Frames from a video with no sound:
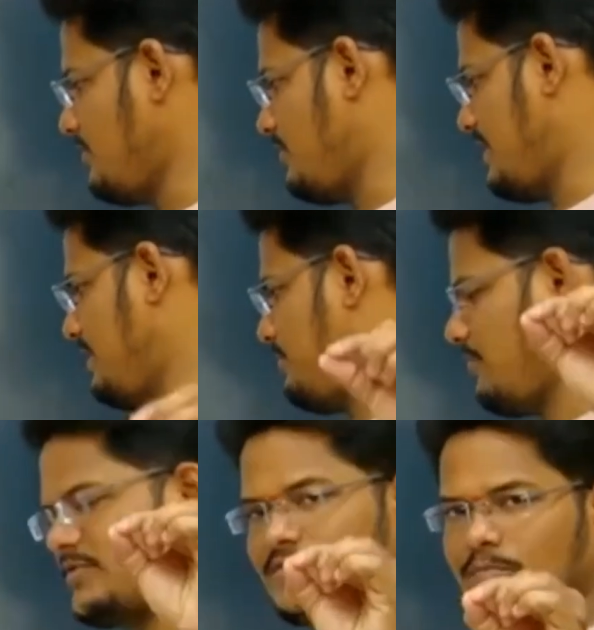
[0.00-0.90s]
very
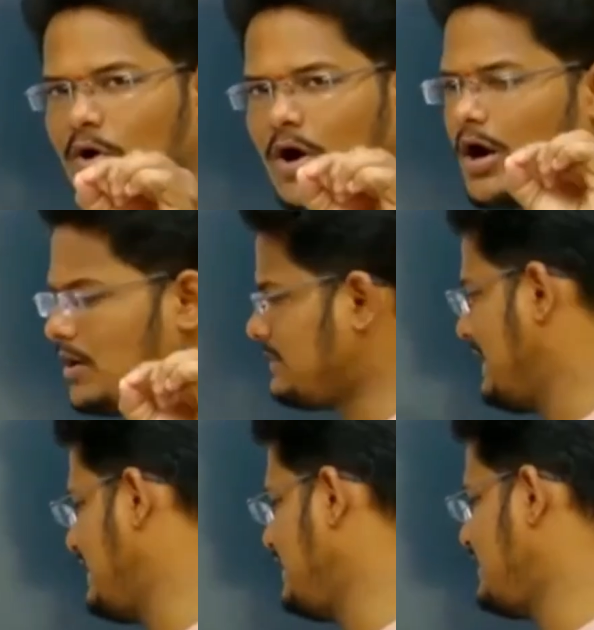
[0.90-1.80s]
small
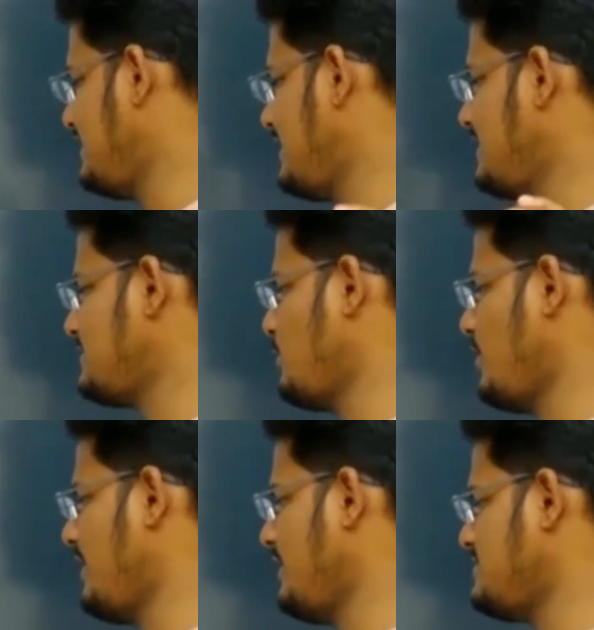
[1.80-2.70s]
DDT, that is
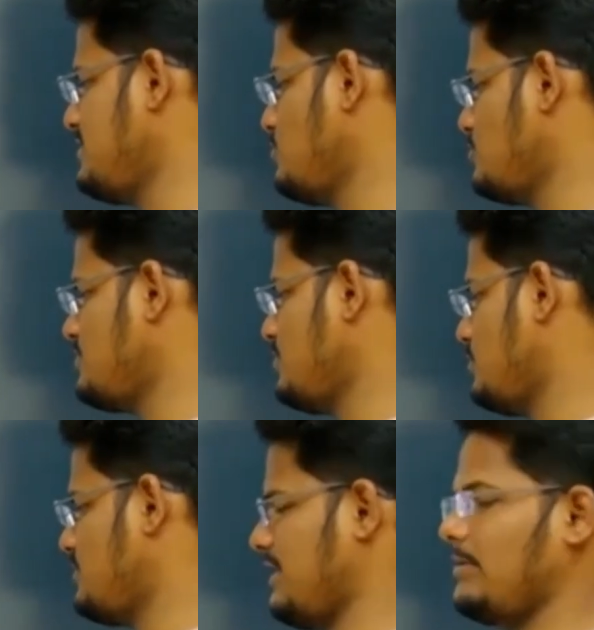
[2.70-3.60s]

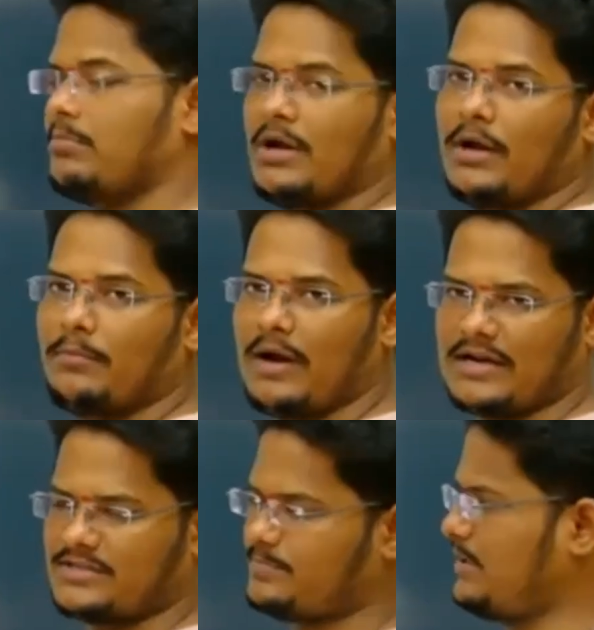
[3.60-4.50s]
0.003
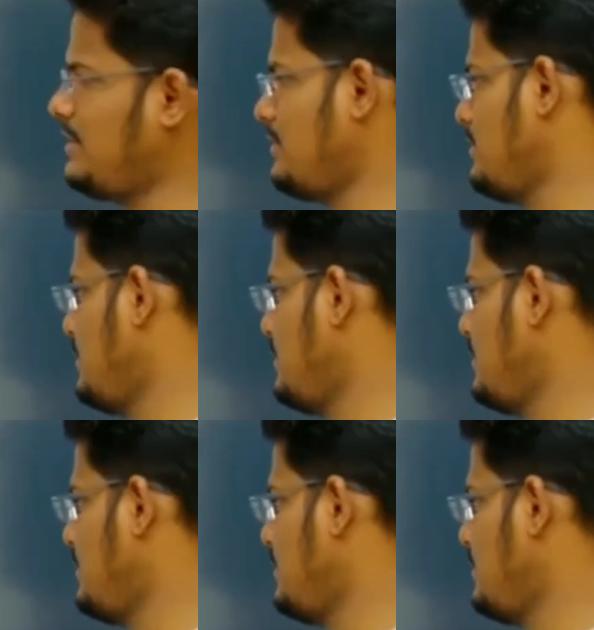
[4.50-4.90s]
parts per